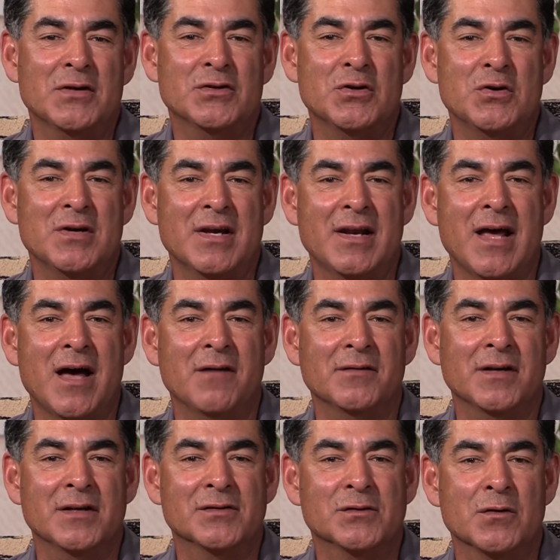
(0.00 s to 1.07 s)
sure you get out
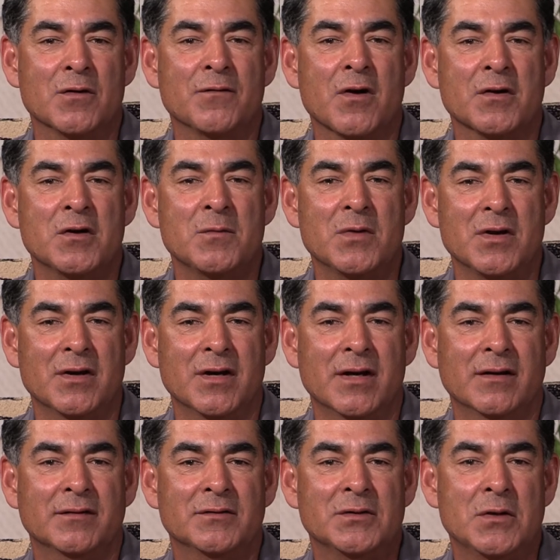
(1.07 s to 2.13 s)
and serve our
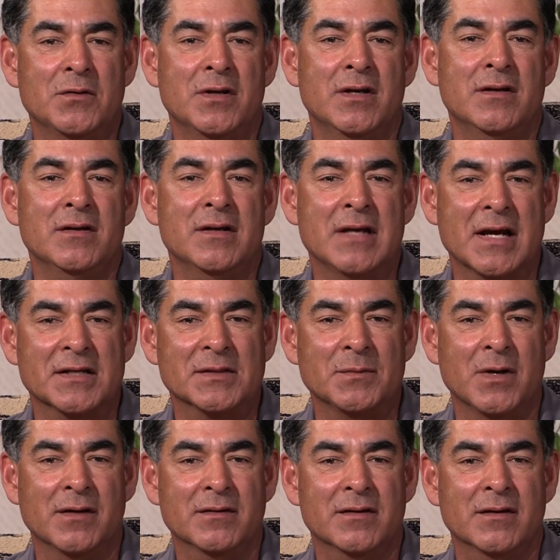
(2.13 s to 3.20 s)
community. Tune in next
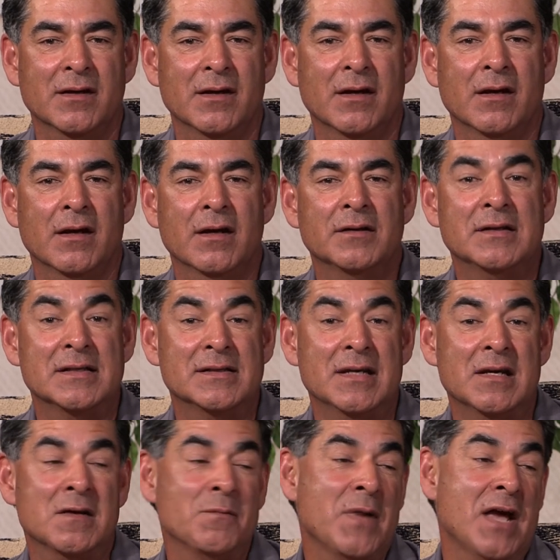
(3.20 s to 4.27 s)
month to
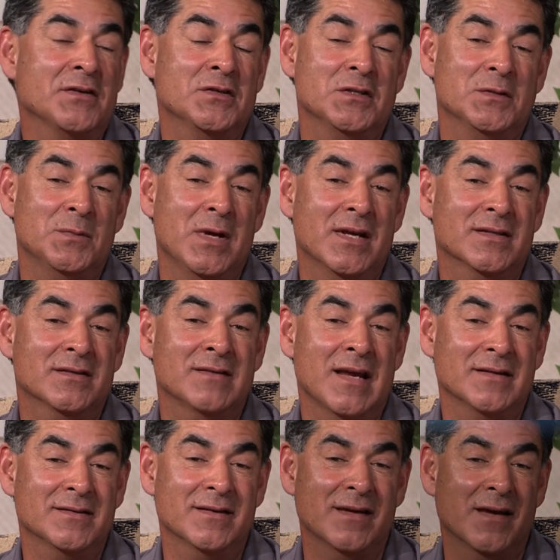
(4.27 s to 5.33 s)
see Compassion Speaks.
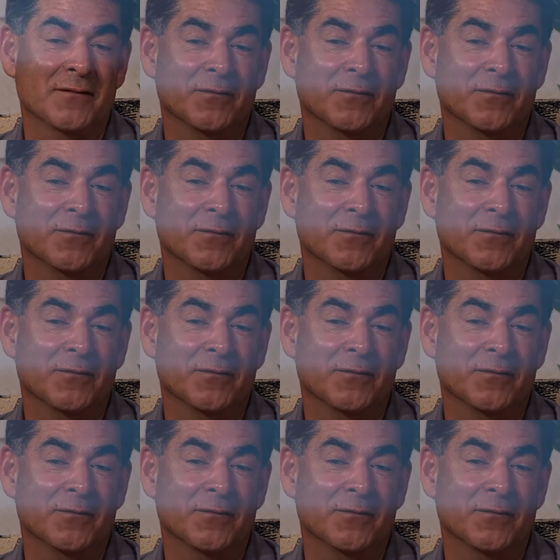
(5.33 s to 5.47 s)
Thanks again